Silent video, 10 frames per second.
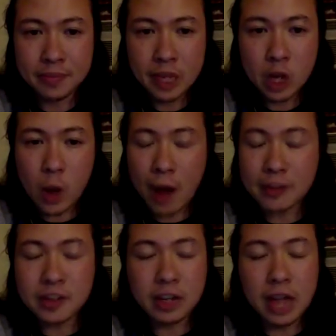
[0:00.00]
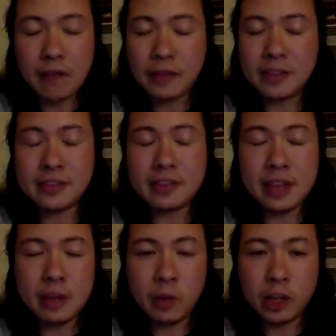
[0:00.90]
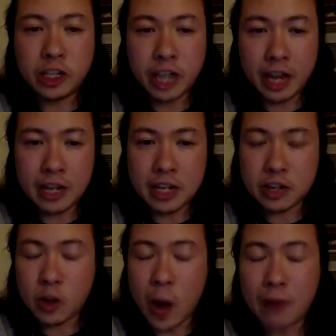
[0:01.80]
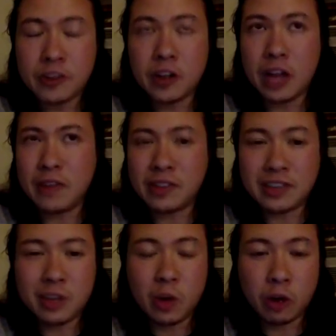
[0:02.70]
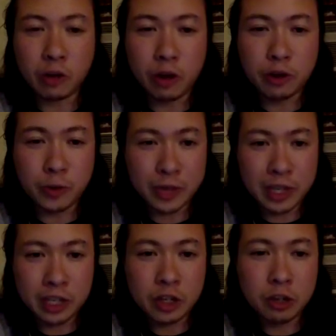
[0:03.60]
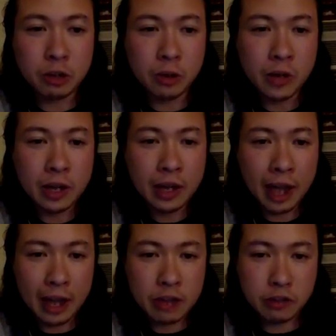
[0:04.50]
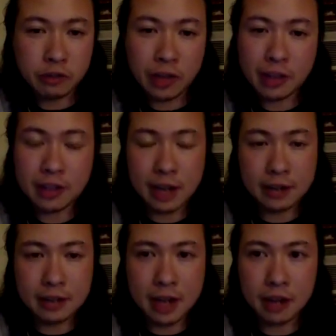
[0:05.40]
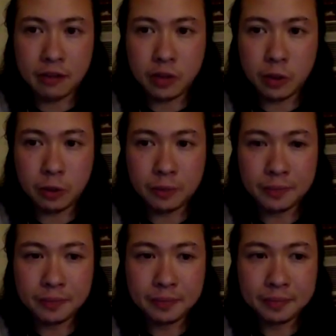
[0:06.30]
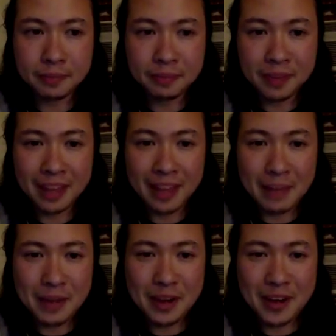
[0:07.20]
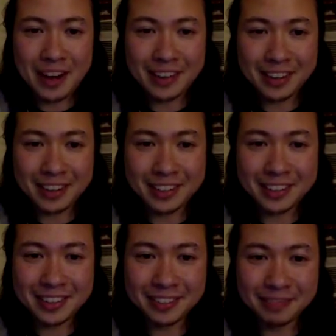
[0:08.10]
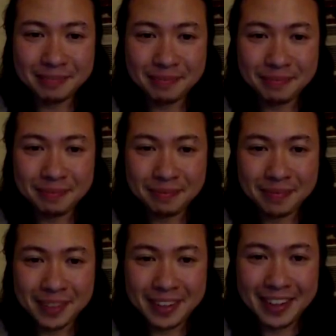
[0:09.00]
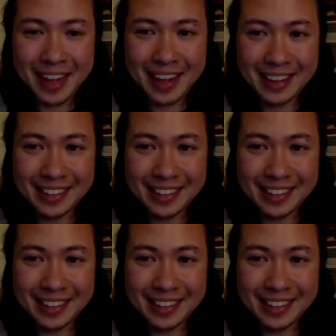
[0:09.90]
Go out into your life and see what changes. Go out into your life and see what grows within you and is reflected outside of you. And let me know how it goes. Good night.